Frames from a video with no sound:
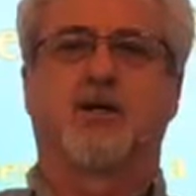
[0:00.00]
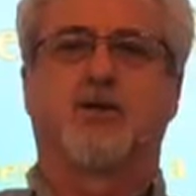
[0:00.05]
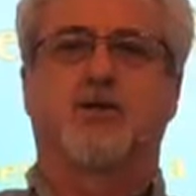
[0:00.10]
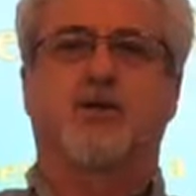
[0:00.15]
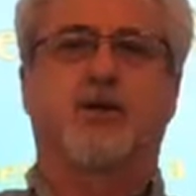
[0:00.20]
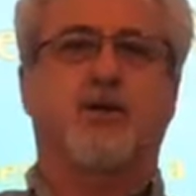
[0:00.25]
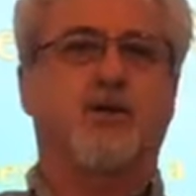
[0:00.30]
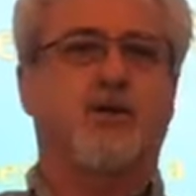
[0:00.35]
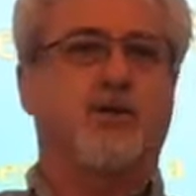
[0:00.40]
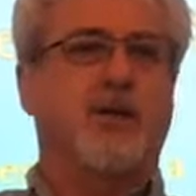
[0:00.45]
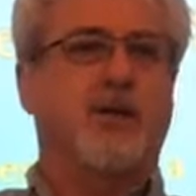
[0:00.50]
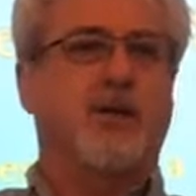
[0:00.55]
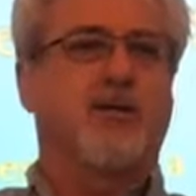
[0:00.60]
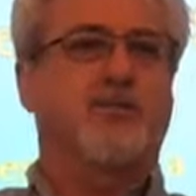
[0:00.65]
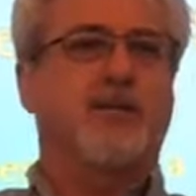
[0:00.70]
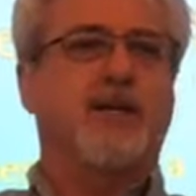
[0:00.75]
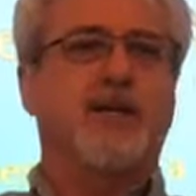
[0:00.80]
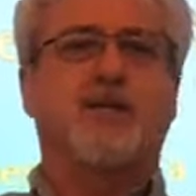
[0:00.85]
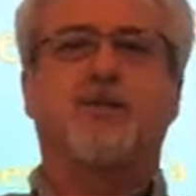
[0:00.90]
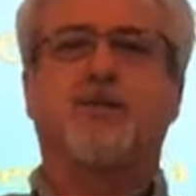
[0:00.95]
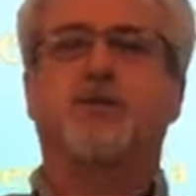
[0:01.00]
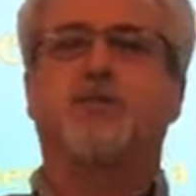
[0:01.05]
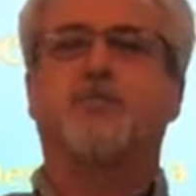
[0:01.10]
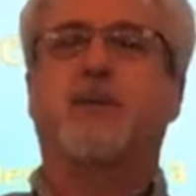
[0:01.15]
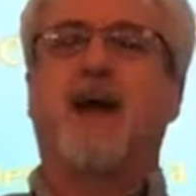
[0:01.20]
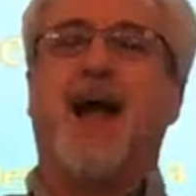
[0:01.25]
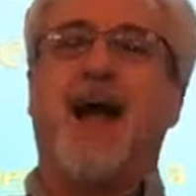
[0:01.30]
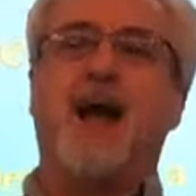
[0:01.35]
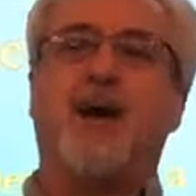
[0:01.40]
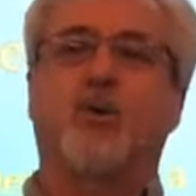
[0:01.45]
To give us
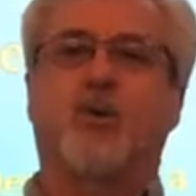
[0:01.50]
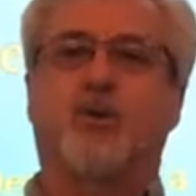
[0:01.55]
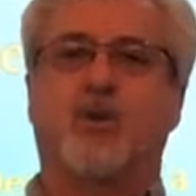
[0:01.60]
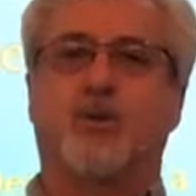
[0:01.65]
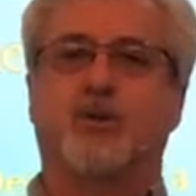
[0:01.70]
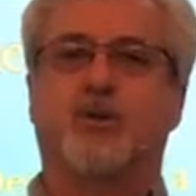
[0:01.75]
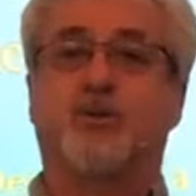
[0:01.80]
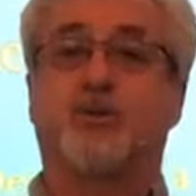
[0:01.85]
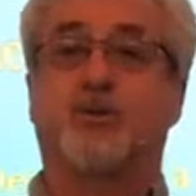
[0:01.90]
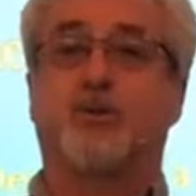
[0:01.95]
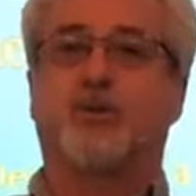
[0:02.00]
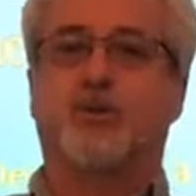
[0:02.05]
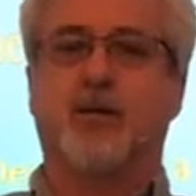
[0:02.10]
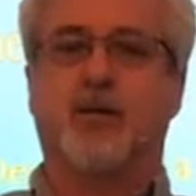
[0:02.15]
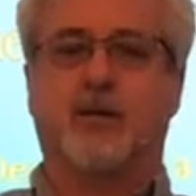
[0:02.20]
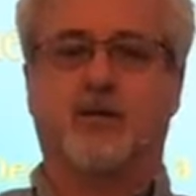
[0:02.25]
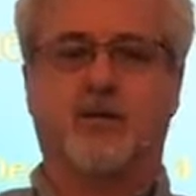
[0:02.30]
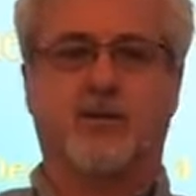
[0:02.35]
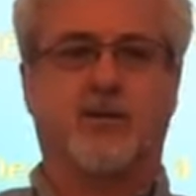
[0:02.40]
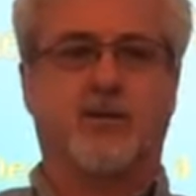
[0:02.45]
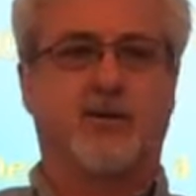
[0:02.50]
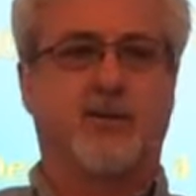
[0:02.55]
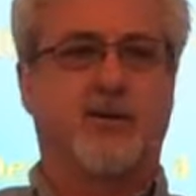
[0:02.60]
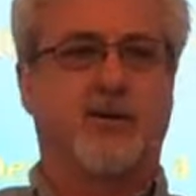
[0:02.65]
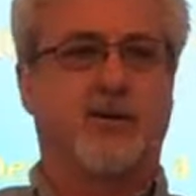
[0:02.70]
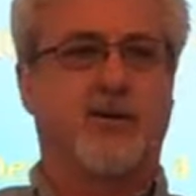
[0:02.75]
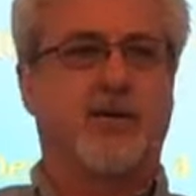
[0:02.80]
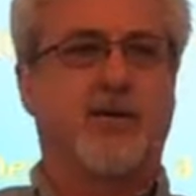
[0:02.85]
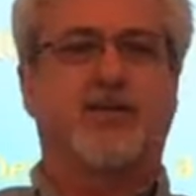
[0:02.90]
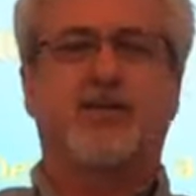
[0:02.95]
power and strength?
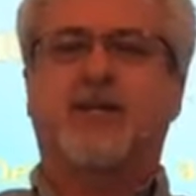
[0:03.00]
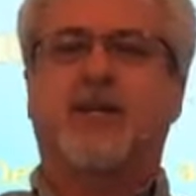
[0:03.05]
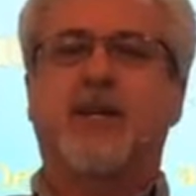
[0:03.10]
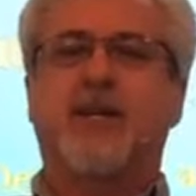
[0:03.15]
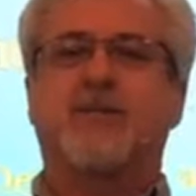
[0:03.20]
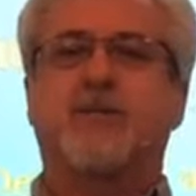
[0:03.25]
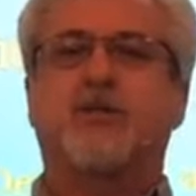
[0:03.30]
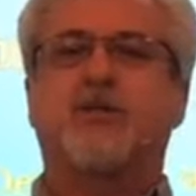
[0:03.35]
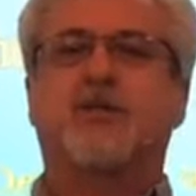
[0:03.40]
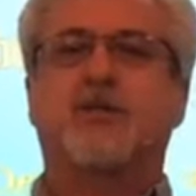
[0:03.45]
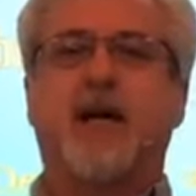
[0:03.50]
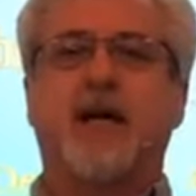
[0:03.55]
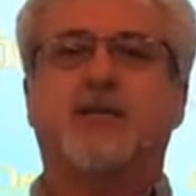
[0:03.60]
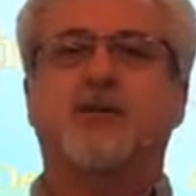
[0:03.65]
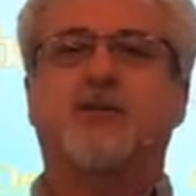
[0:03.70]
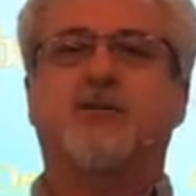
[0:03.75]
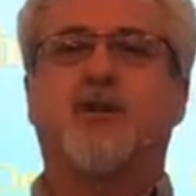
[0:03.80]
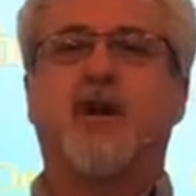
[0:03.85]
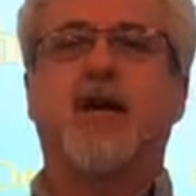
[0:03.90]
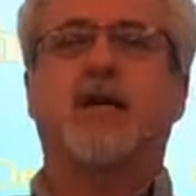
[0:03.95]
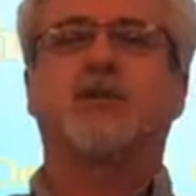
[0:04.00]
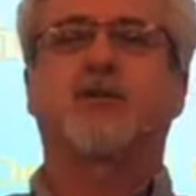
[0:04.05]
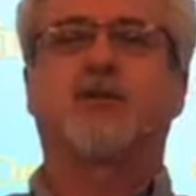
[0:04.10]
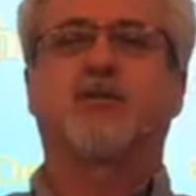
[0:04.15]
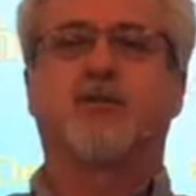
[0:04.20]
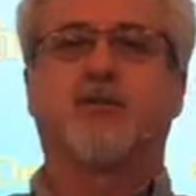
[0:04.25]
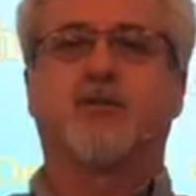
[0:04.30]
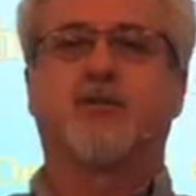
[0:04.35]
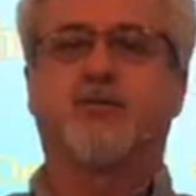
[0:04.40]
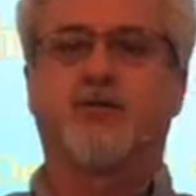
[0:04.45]
To give us satisfaction
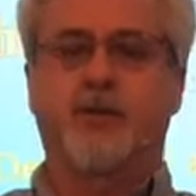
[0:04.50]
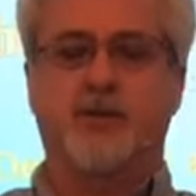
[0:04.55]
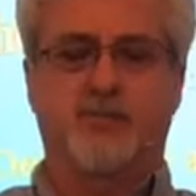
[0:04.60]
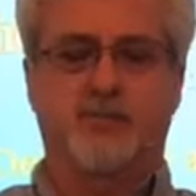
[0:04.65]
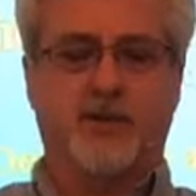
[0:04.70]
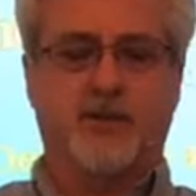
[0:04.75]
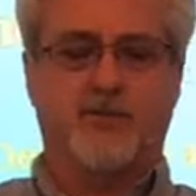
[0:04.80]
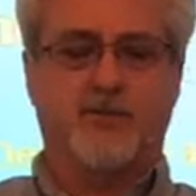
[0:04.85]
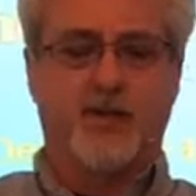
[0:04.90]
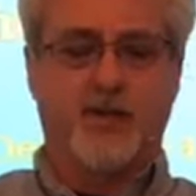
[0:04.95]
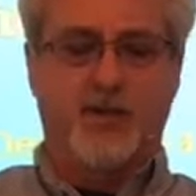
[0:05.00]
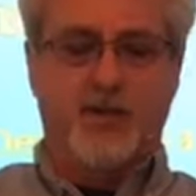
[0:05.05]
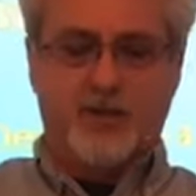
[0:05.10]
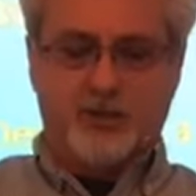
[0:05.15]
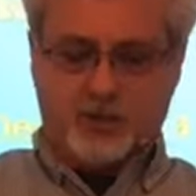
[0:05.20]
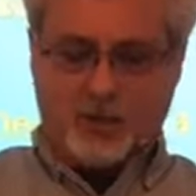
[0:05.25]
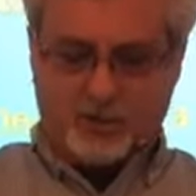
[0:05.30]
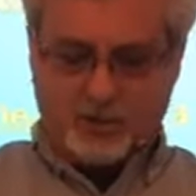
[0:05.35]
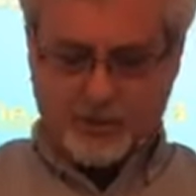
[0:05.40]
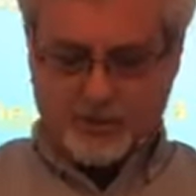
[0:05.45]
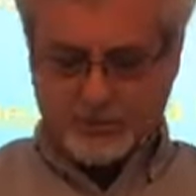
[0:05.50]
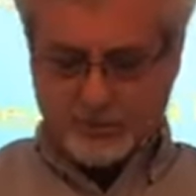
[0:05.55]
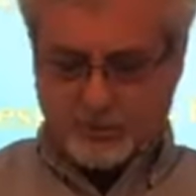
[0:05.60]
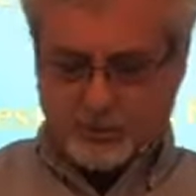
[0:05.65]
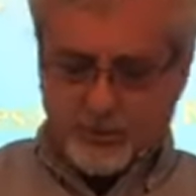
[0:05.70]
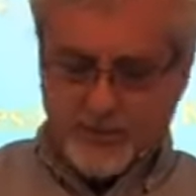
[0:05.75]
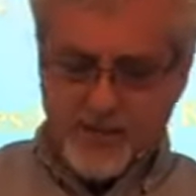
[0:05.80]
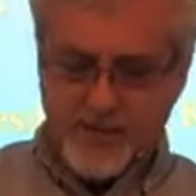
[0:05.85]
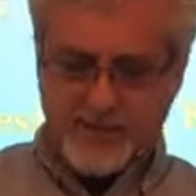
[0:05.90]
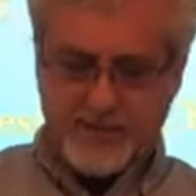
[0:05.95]
fulfillment? So let's
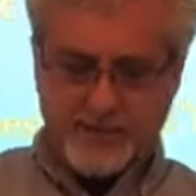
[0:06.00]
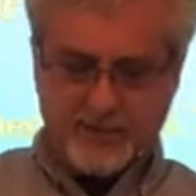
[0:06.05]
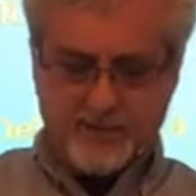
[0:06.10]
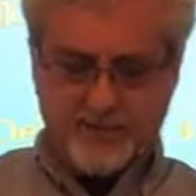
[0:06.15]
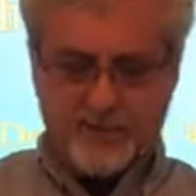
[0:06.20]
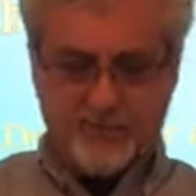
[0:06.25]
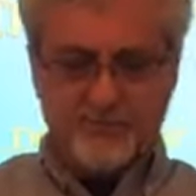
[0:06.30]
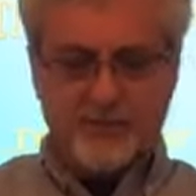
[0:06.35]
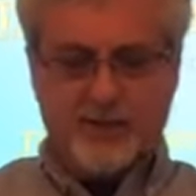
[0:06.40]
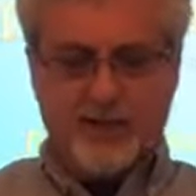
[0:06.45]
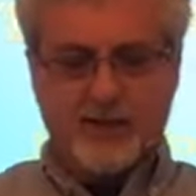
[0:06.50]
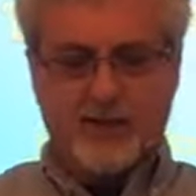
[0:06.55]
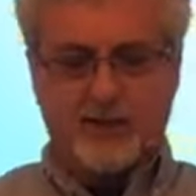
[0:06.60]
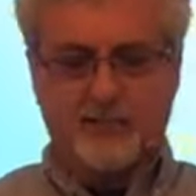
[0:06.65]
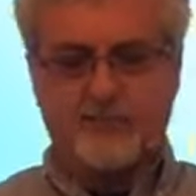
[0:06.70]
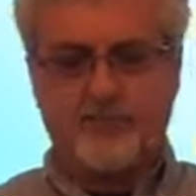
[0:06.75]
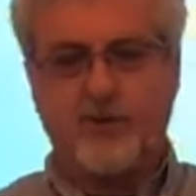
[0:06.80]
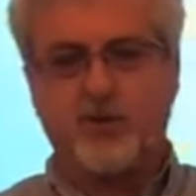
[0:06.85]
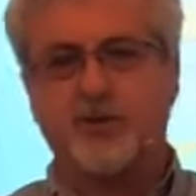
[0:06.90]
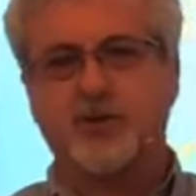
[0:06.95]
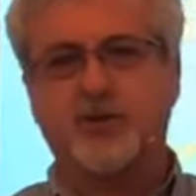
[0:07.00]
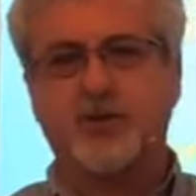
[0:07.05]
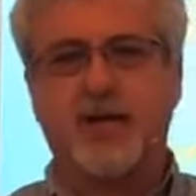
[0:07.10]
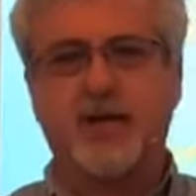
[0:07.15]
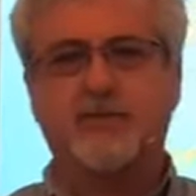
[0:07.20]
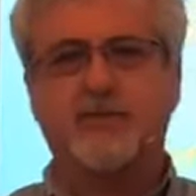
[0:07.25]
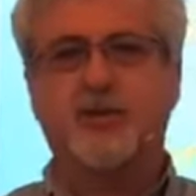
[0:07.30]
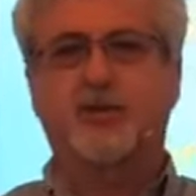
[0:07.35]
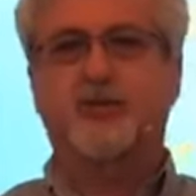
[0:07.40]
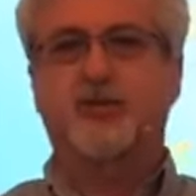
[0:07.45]
read in uh, 1
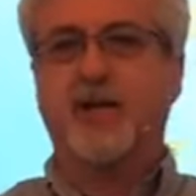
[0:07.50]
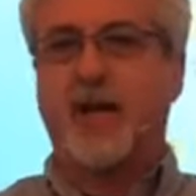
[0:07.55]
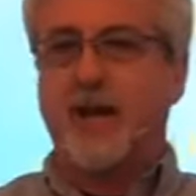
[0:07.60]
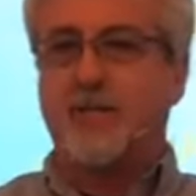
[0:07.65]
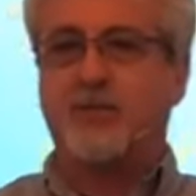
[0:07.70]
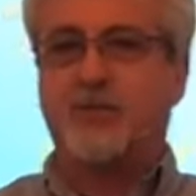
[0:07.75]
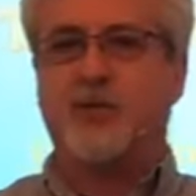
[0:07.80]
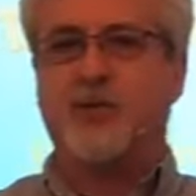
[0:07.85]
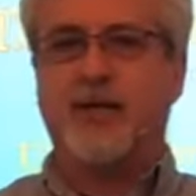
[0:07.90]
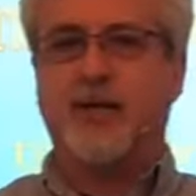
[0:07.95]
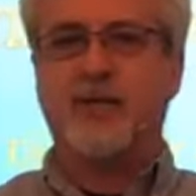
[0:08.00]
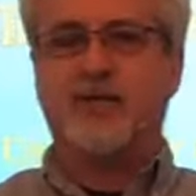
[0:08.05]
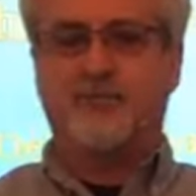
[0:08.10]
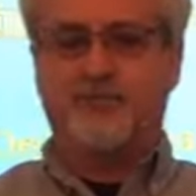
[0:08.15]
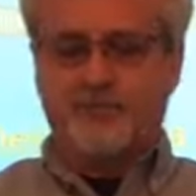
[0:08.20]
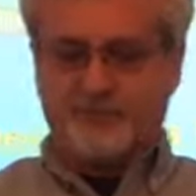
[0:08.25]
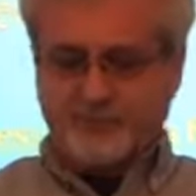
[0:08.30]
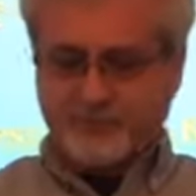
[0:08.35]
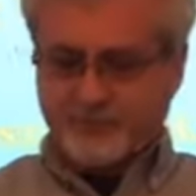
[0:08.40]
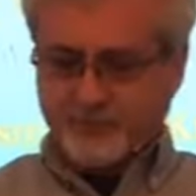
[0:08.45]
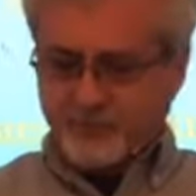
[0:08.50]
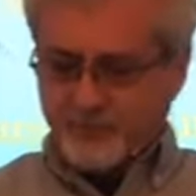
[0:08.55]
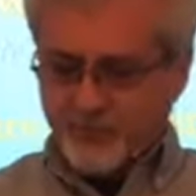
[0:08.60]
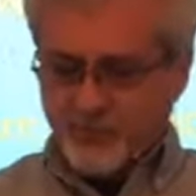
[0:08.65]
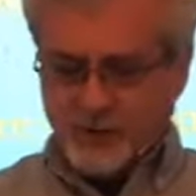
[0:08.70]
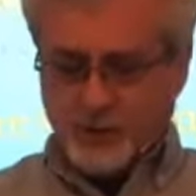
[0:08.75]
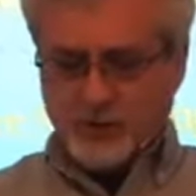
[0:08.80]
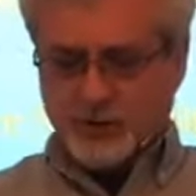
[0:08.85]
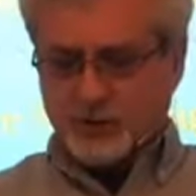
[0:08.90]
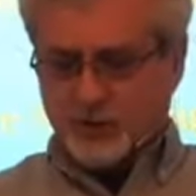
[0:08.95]
Samuel chapter 8,
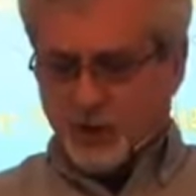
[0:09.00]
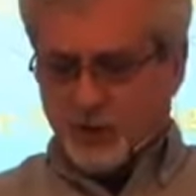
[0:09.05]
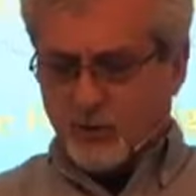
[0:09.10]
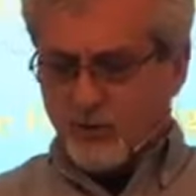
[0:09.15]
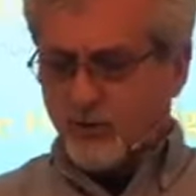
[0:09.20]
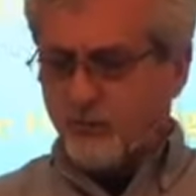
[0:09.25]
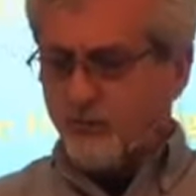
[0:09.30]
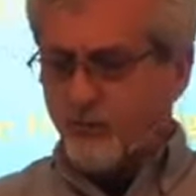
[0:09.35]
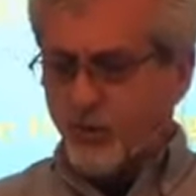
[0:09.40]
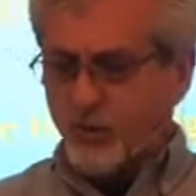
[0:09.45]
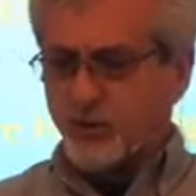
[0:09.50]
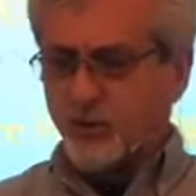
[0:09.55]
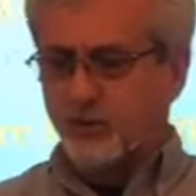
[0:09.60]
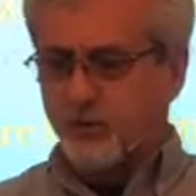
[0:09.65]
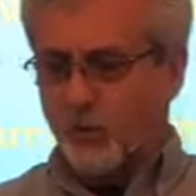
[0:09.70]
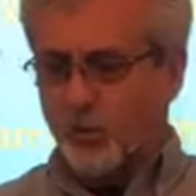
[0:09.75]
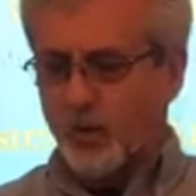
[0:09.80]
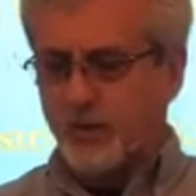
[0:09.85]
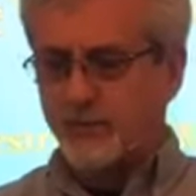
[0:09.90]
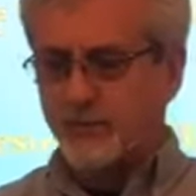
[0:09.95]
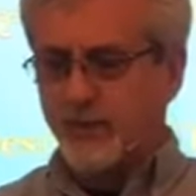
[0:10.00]
starting in verse 1.